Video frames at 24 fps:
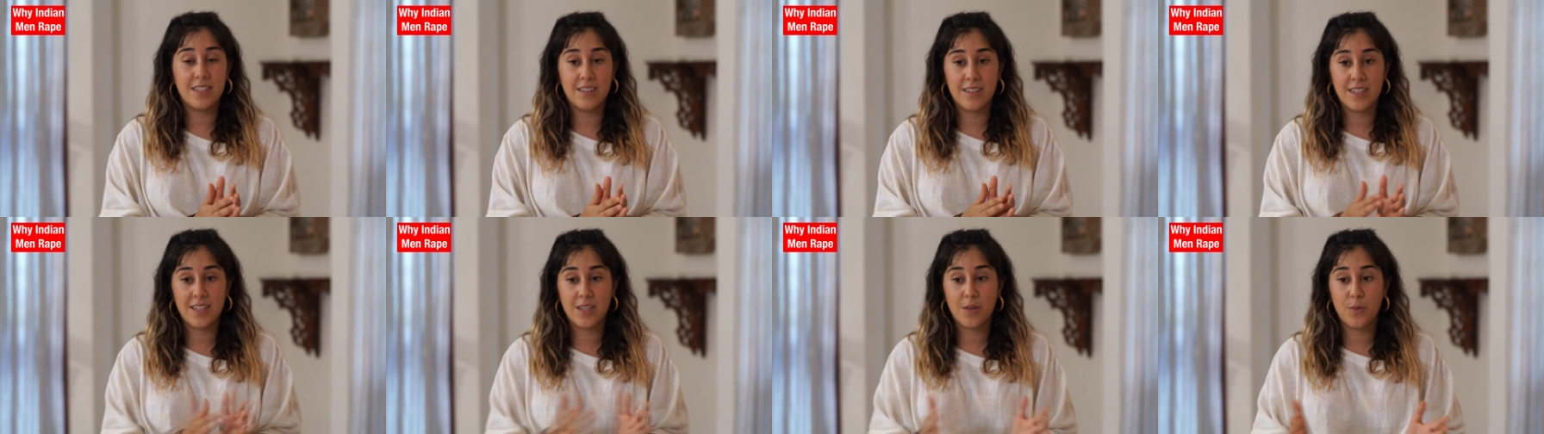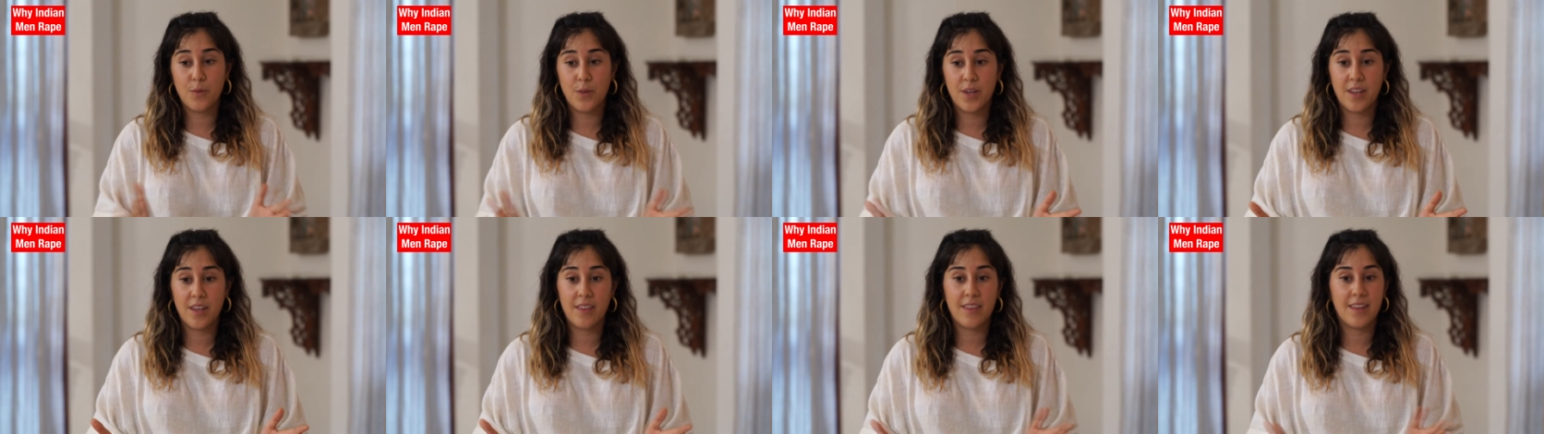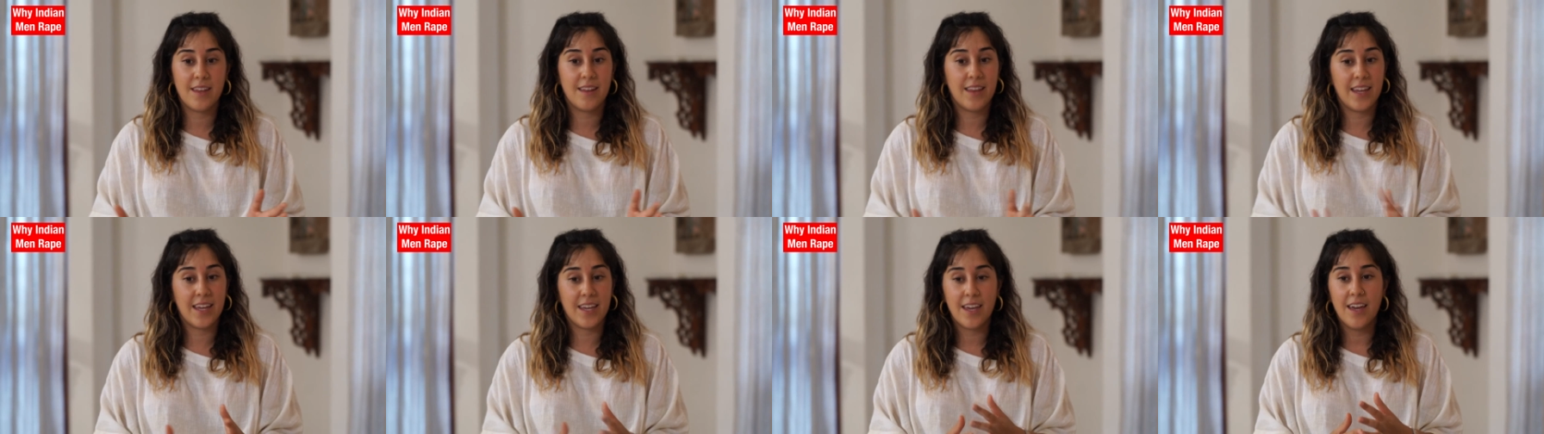dealing with
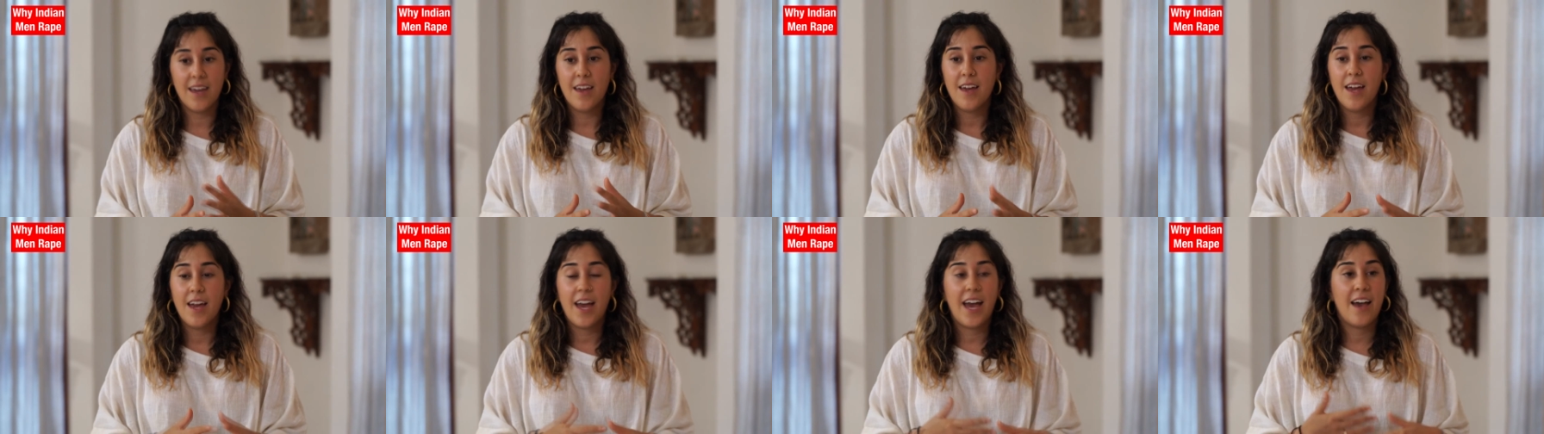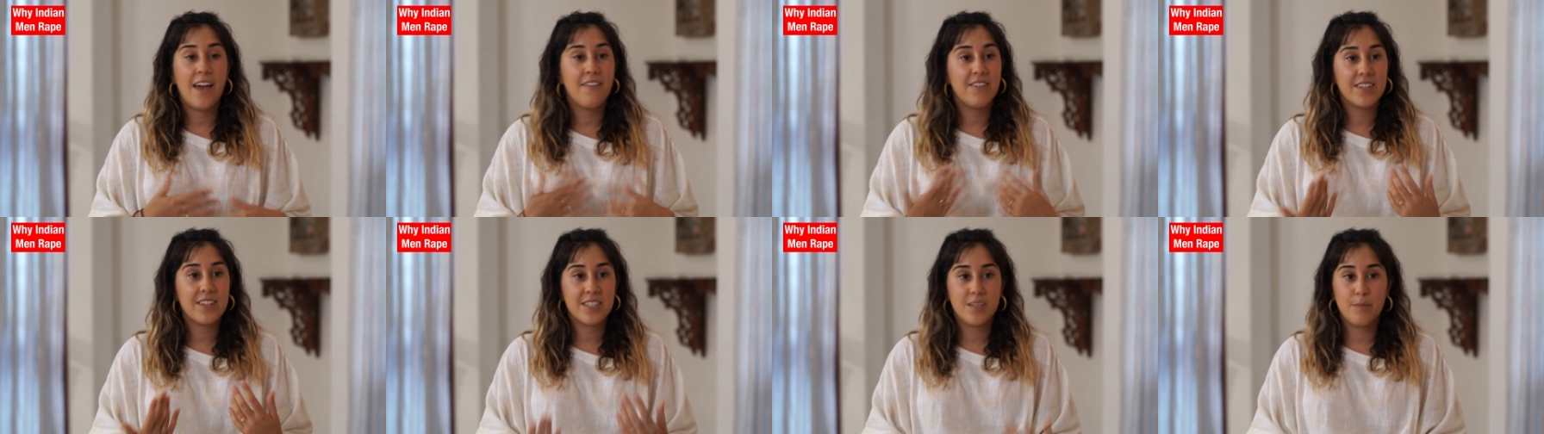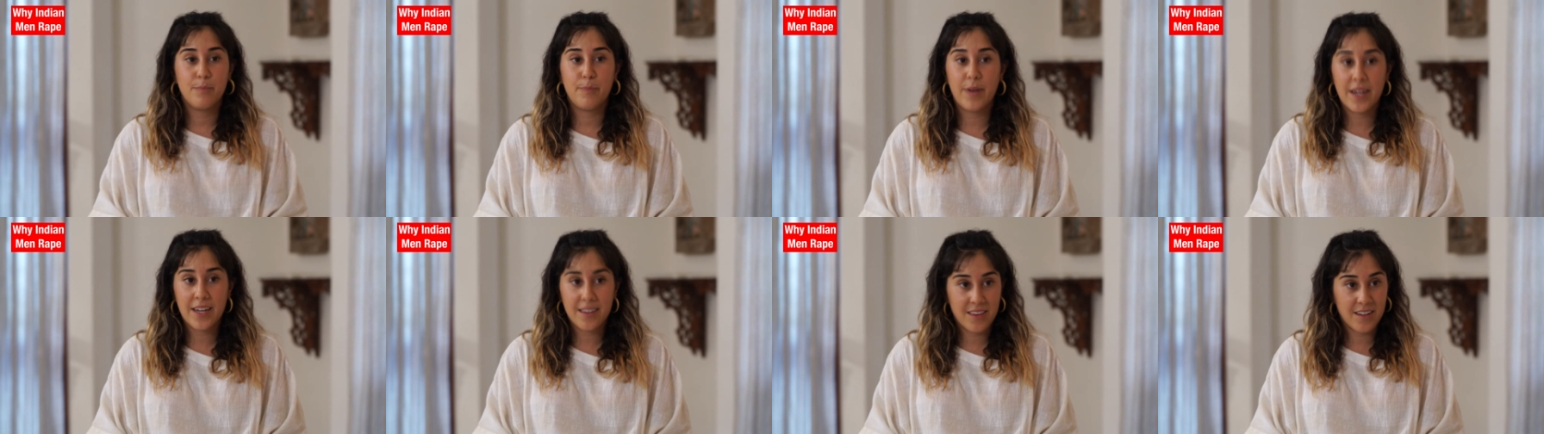and like having
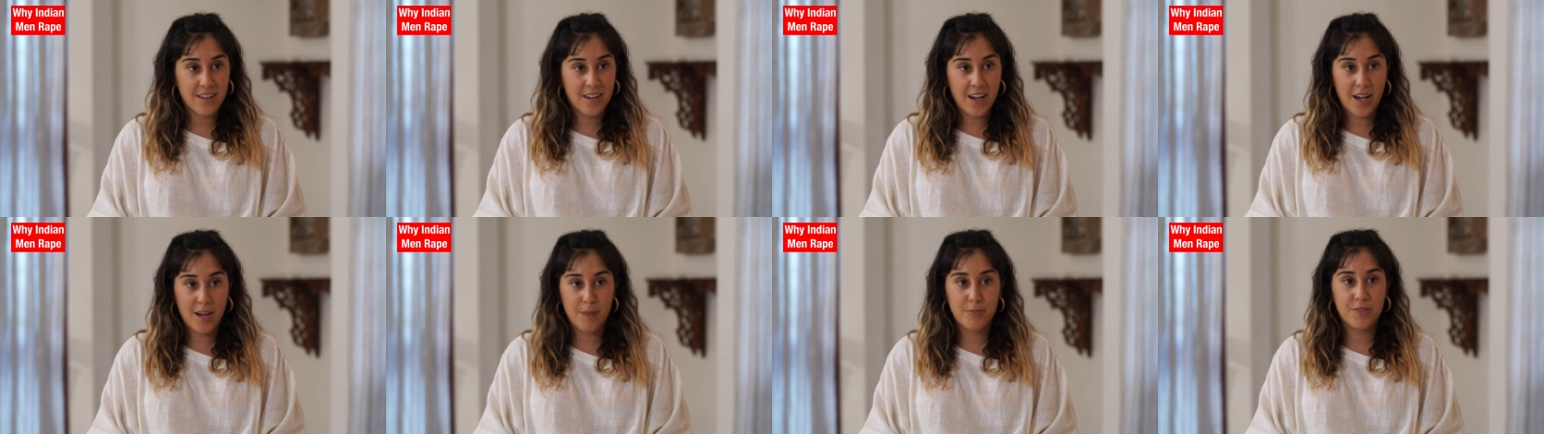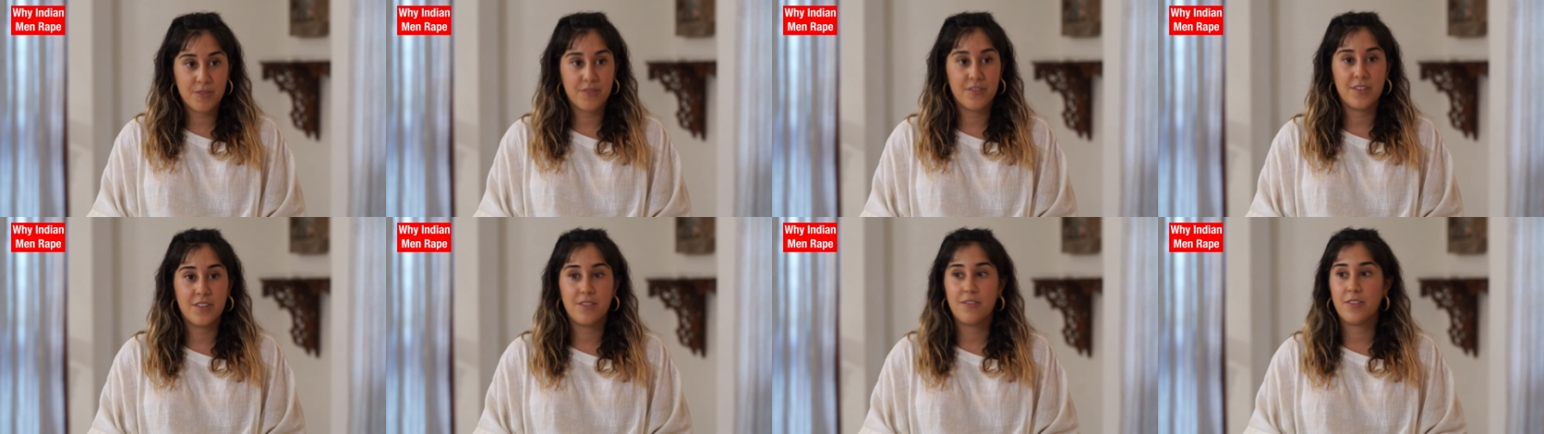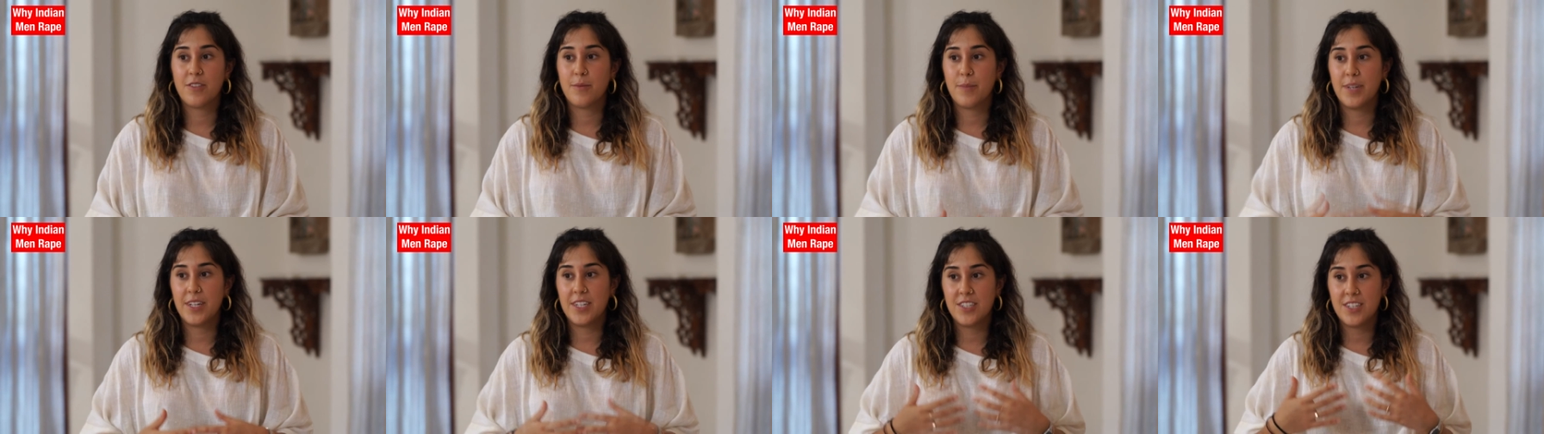to beg the cops for
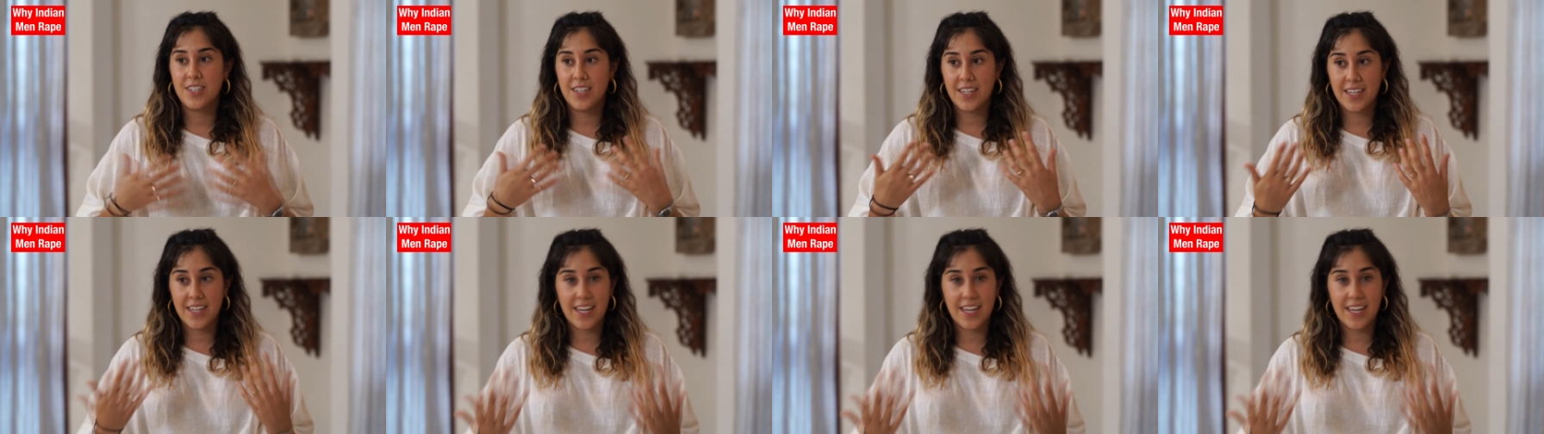information.